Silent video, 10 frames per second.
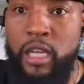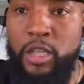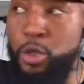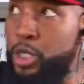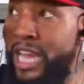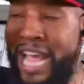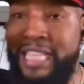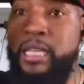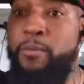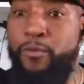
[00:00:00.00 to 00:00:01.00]
So she
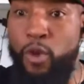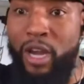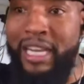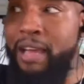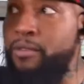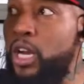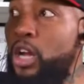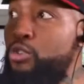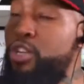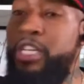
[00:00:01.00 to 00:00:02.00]
had some for
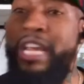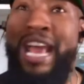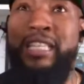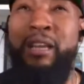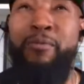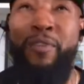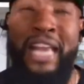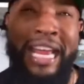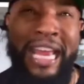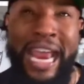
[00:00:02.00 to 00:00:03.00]
$1,100. She had some for
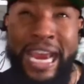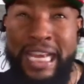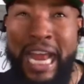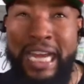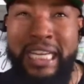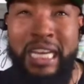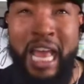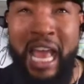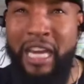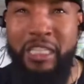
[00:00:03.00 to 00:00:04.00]
like
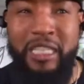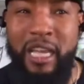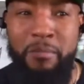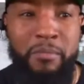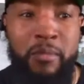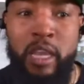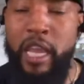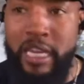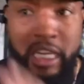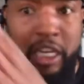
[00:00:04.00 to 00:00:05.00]
$899 or something.
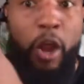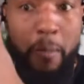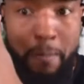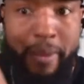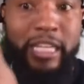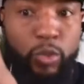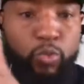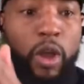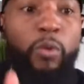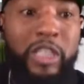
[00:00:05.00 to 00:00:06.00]
And then her best
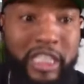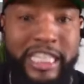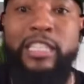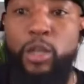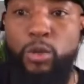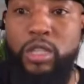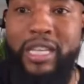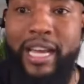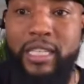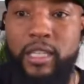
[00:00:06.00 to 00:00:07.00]
one was
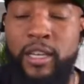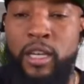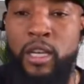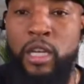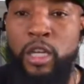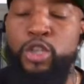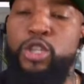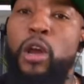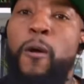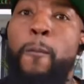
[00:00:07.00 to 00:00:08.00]
$606.
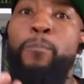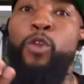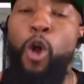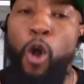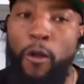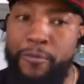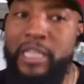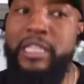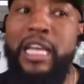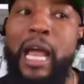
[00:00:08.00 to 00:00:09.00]
So
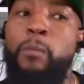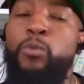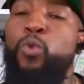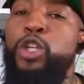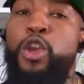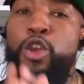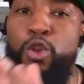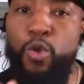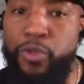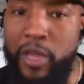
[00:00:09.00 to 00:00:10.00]
oftentimes what
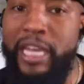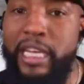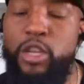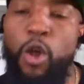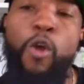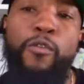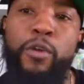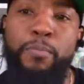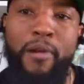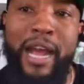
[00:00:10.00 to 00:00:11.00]
you think is
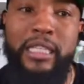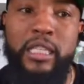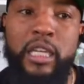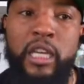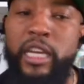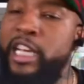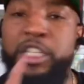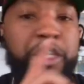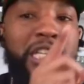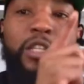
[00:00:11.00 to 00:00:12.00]
overpriced
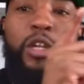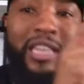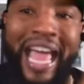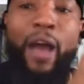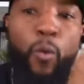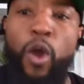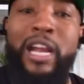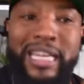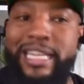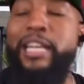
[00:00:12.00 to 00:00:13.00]
is just that
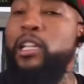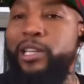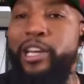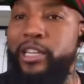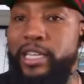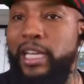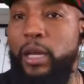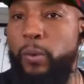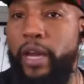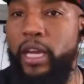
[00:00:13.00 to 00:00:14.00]
one dealer you're
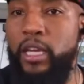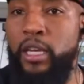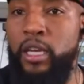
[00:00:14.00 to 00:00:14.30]
dealing with